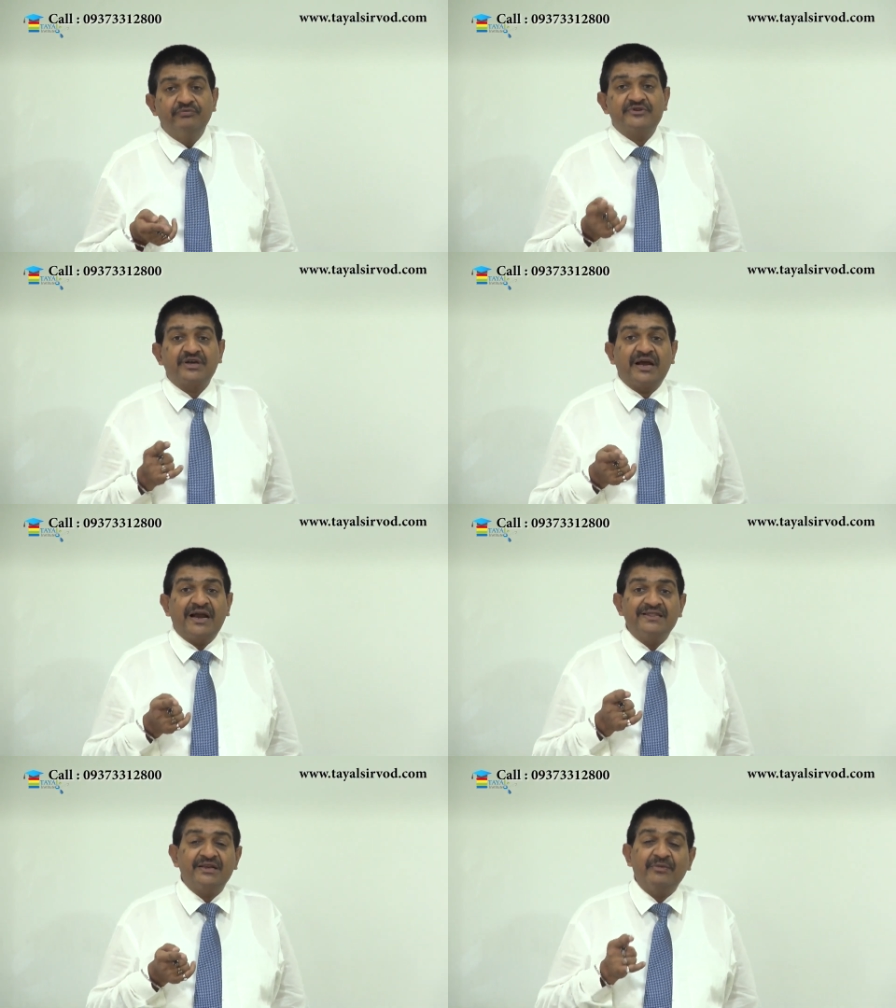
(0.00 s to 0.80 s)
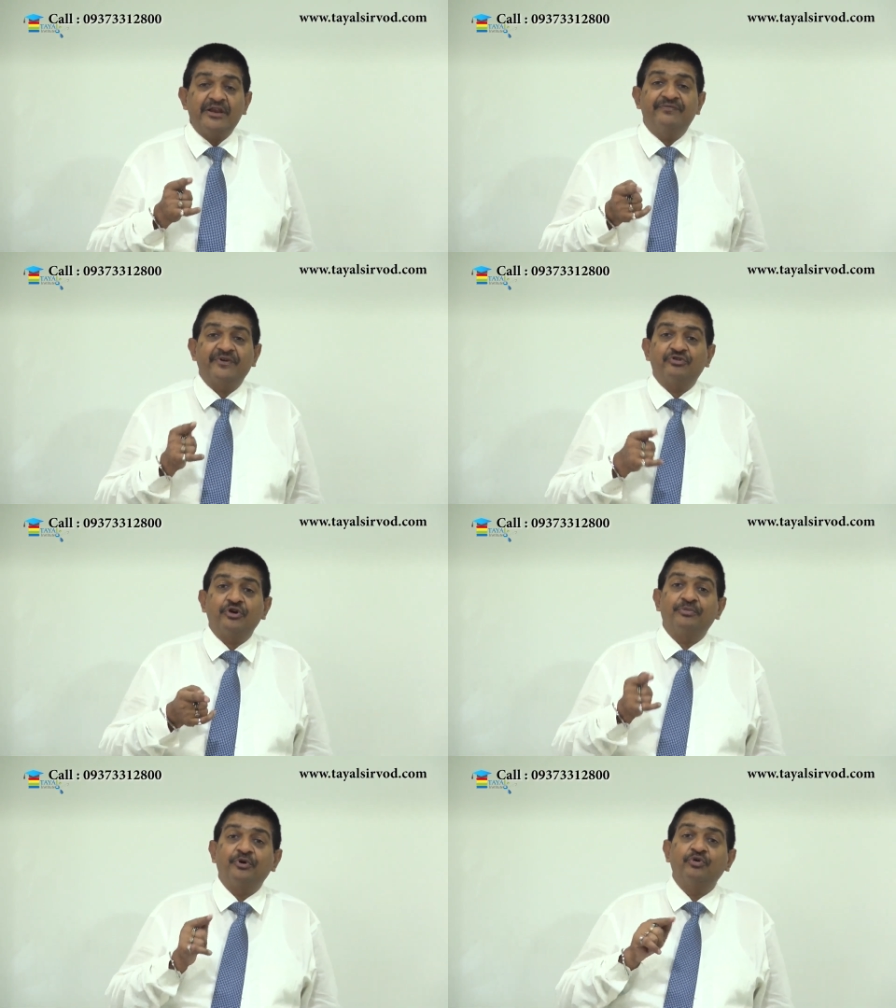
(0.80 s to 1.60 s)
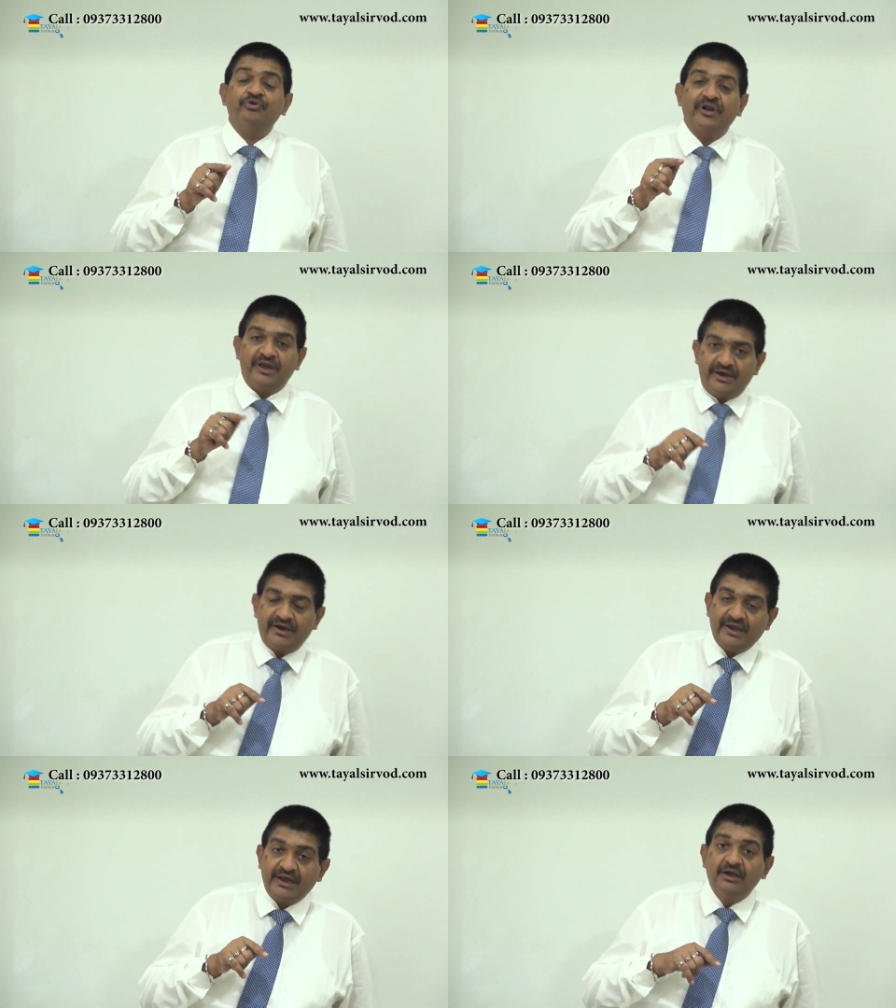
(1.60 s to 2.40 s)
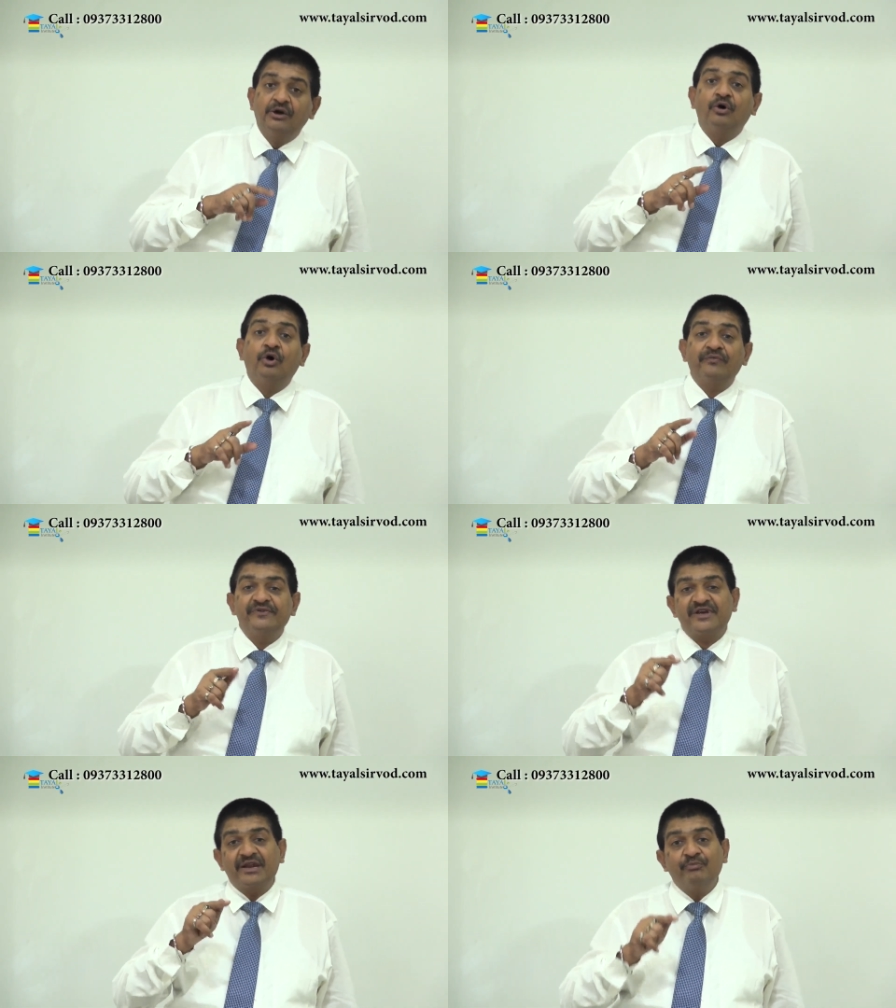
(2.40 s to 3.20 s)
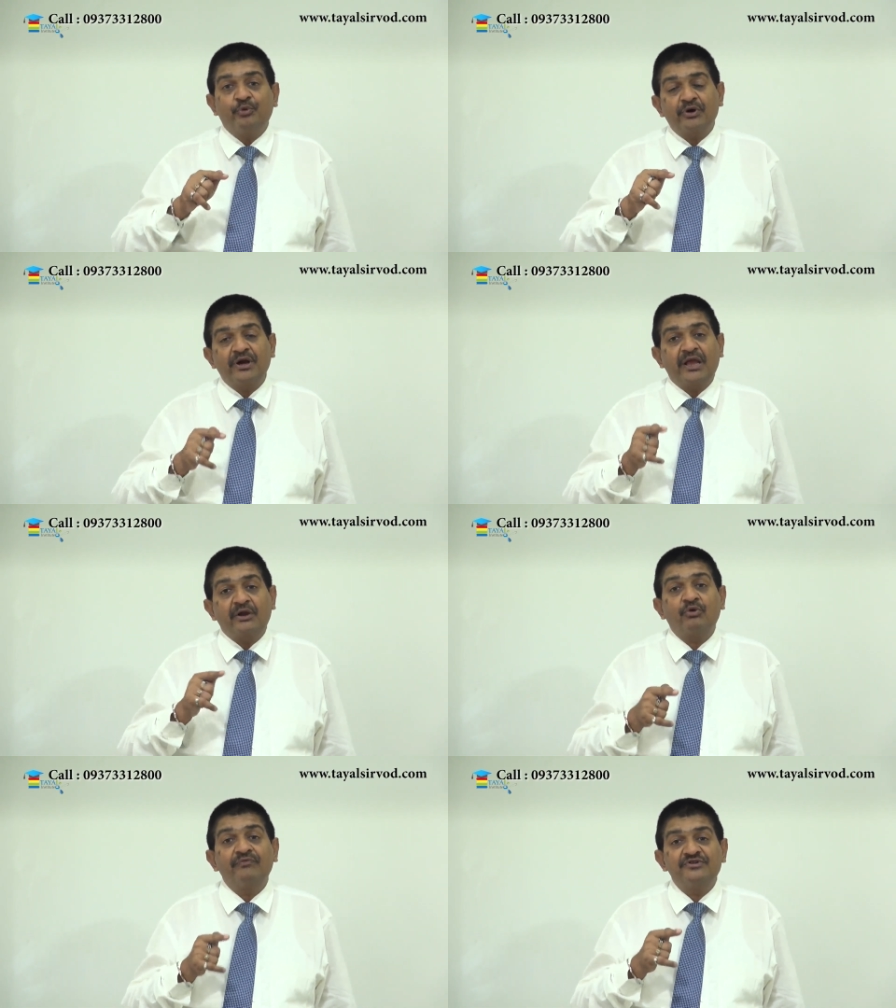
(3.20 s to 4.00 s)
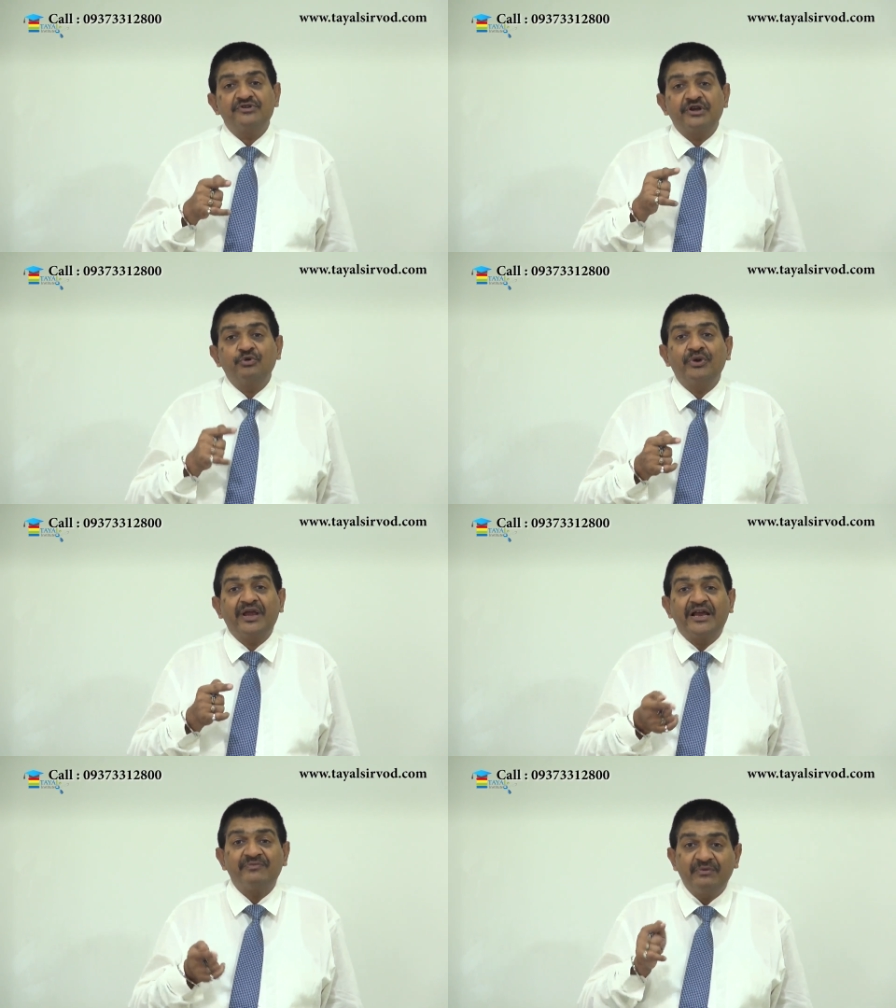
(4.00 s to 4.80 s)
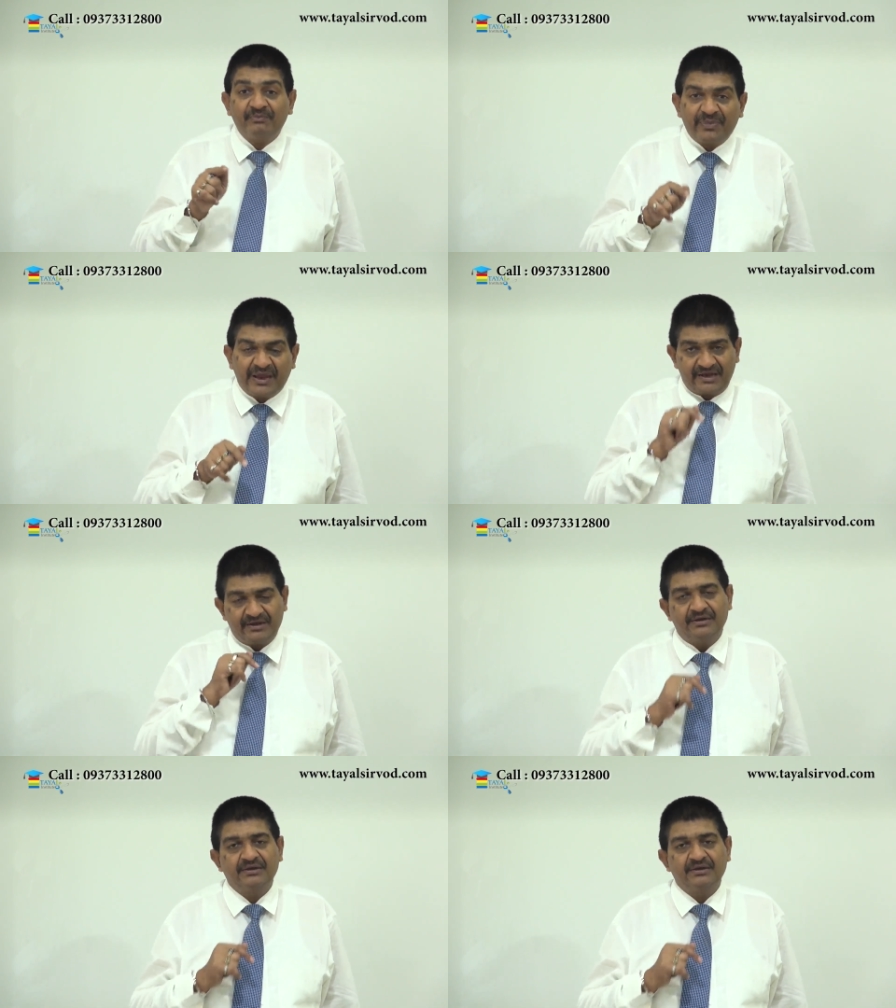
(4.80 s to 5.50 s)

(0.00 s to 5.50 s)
which are either manufactured or produced in india or which are imported and on which the duty has been paid